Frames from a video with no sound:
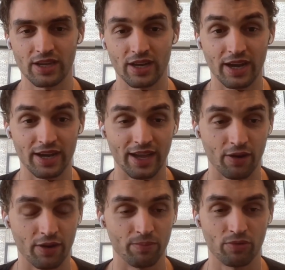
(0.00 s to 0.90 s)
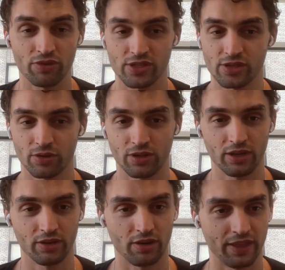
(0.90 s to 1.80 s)
And I now am crystal
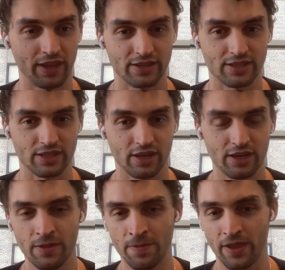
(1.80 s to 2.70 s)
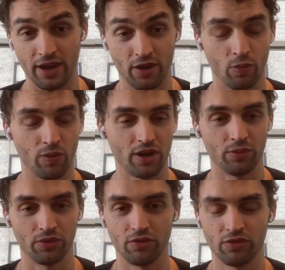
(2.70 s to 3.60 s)
clear on that design. I know when I
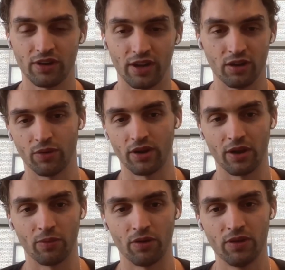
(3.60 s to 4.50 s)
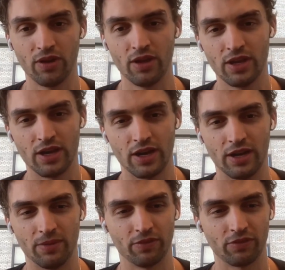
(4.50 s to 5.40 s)
will use it. I know when I won't.
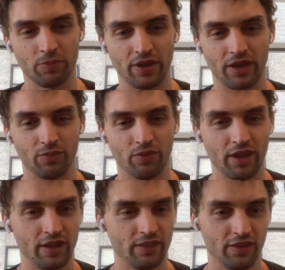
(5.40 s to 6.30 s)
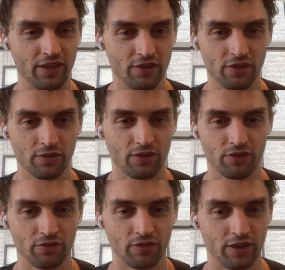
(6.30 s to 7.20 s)
So Ben, in your
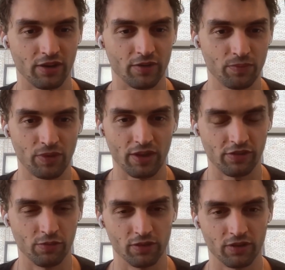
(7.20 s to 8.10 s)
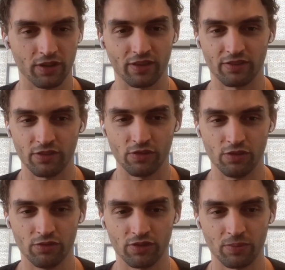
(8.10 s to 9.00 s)
career as you were learning things, did you
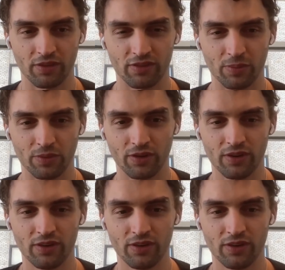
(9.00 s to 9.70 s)
do something similar?